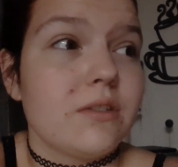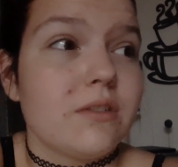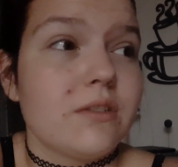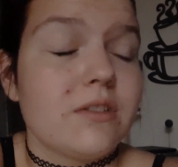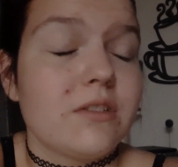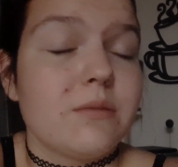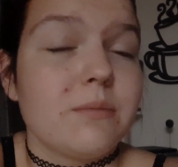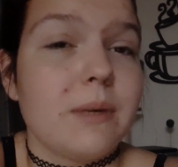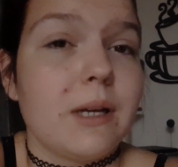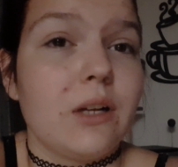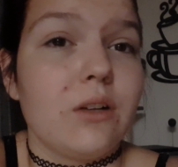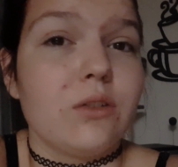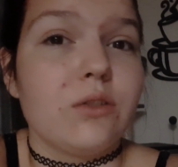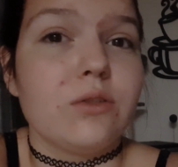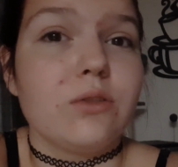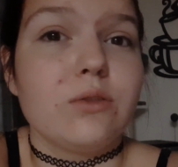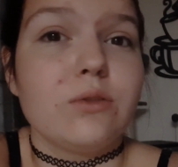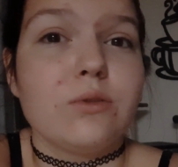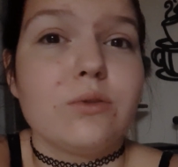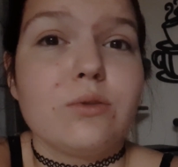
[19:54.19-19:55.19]
smelled
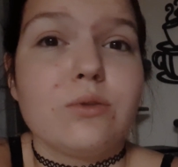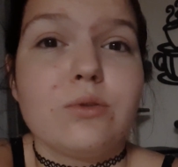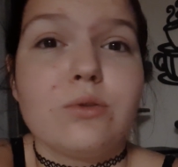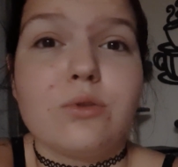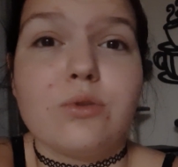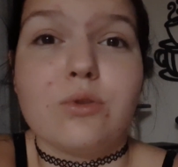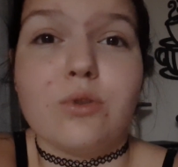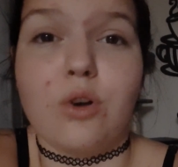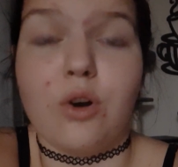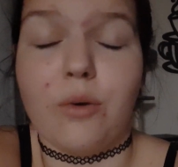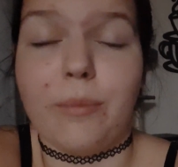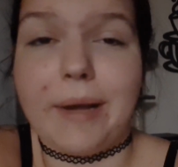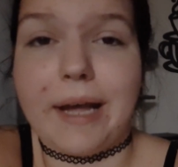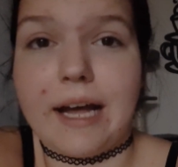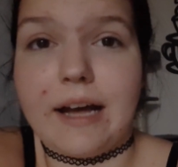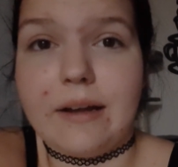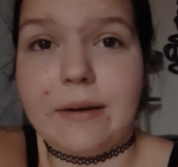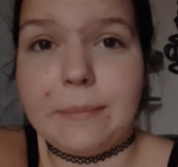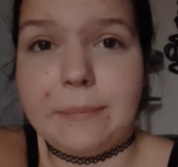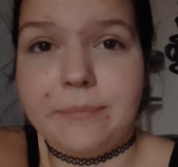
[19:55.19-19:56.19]
so
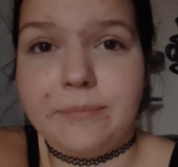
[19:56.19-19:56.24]
bad.